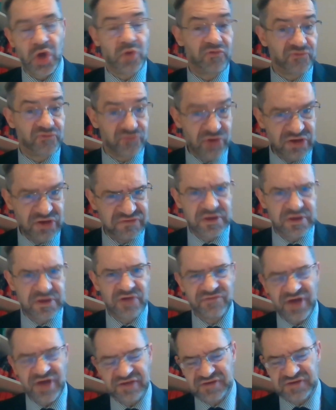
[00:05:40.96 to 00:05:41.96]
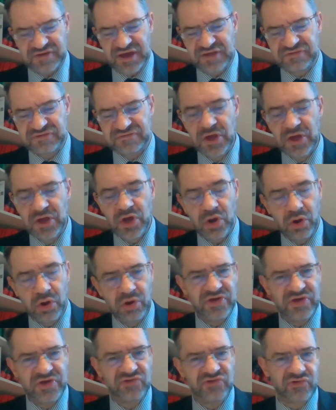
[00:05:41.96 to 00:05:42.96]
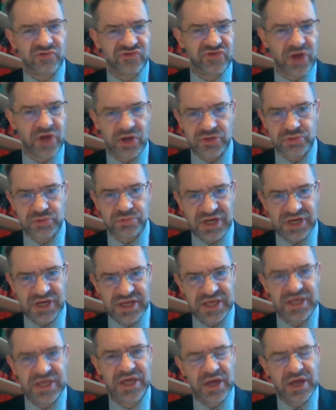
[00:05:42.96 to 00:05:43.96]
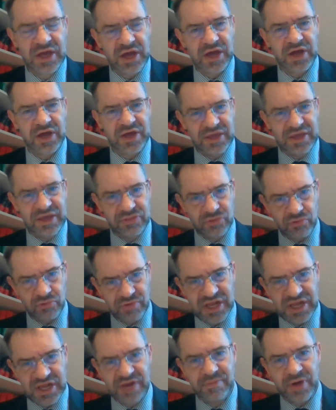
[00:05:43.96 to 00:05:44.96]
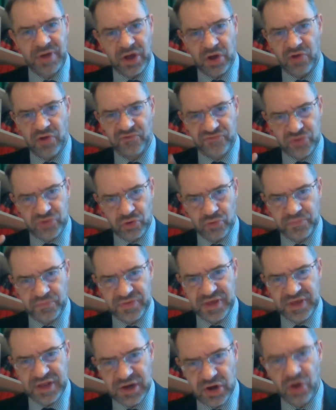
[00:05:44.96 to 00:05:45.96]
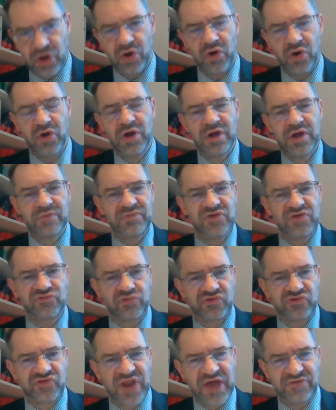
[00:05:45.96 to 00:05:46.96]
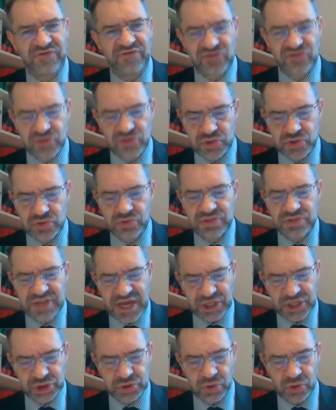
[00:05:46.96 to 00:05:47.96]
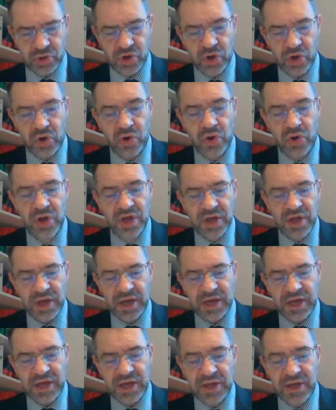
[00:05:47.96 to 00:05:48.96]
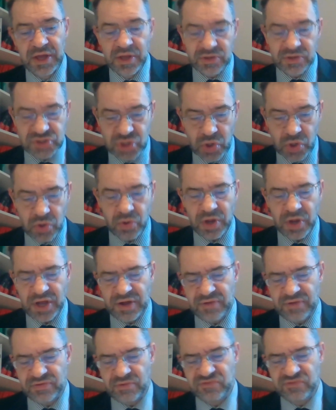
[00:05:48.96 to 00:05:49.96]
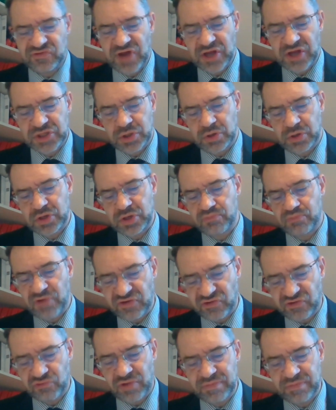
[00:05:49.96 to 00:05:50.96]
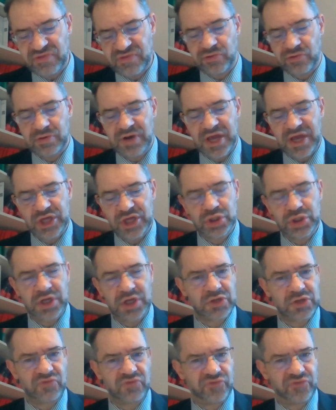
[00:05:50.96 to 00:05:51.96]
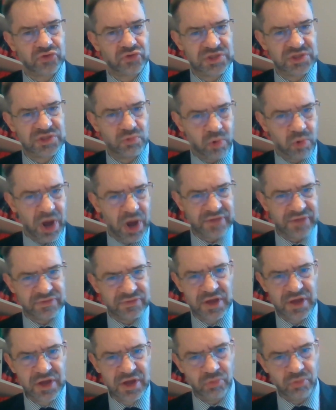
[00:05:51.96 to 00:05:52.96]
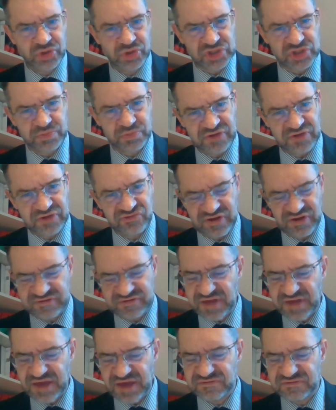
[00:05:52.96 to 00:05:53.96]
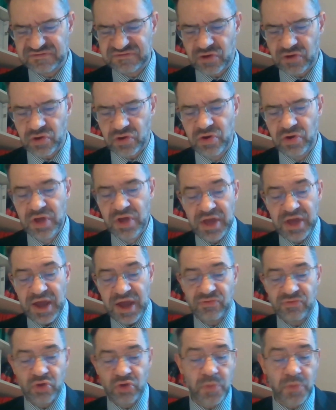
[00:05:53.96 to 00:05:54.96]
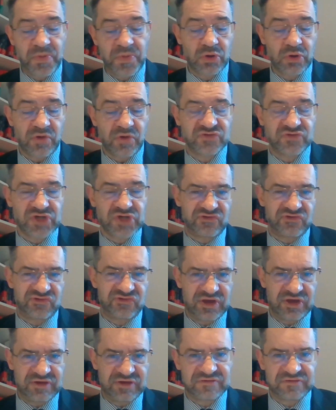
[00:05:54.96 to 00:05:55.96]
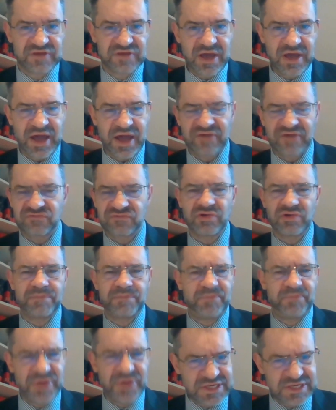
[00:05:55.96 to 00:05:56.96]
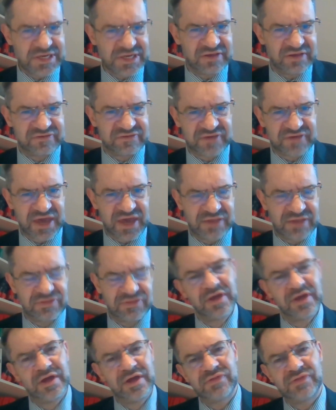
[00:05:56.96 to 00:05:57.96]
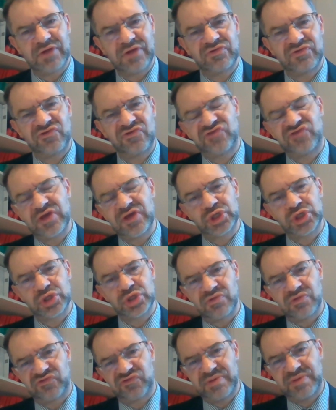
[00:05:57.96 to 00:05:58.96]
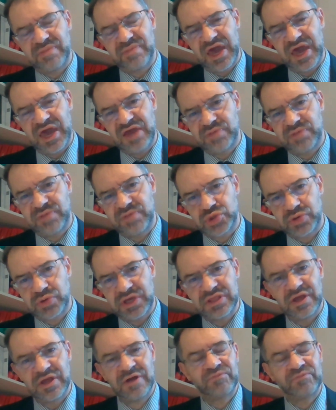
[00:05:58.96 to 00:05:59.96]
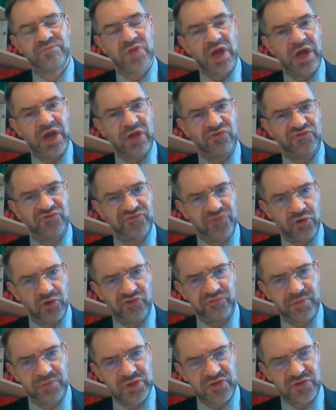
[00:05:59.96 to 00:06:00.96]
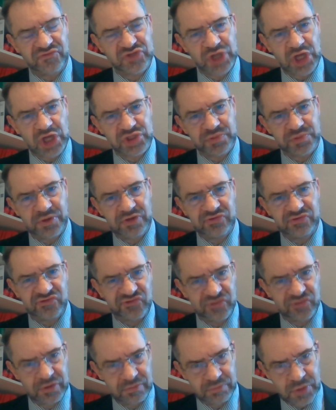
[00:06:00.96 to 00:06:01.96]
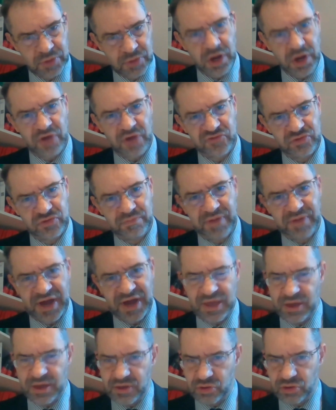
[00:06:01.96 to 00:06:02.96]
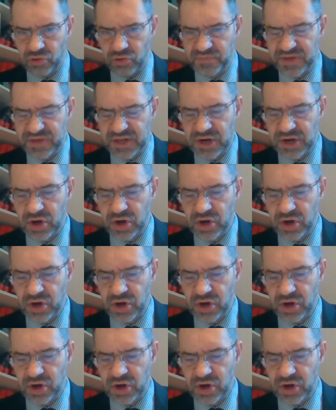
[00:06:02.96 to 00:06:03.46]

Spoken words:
freezing of assets, all this was not really in the realm of European law. This was left to national law. So there is an article in the Brussels 1 bis regulation, Article 41, which expressly says so. And the European Court of Justice has repeatedly said that a distinction must be made between enforcement of judgments covered by European